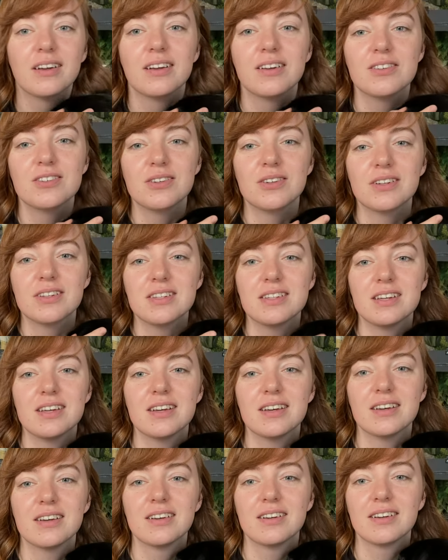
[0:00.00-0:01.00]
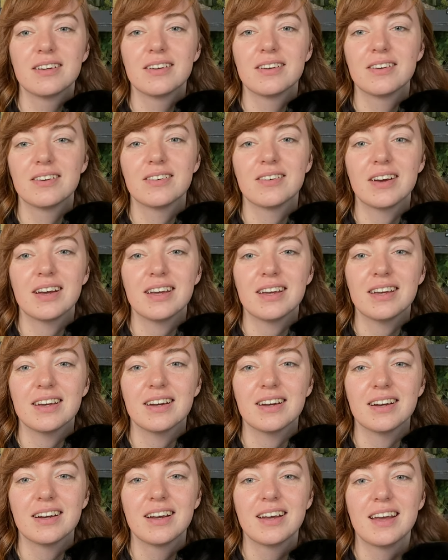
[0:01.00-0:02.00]
as you can see right
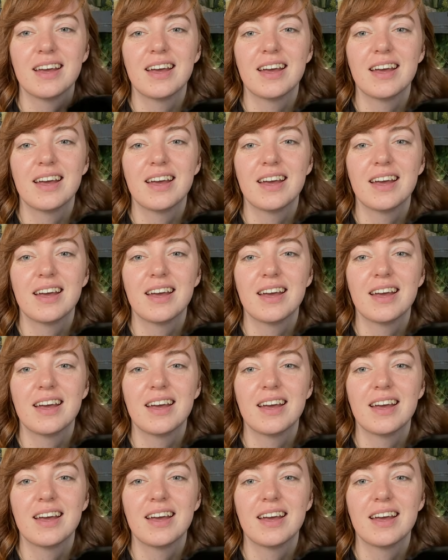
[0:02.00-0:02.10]
here.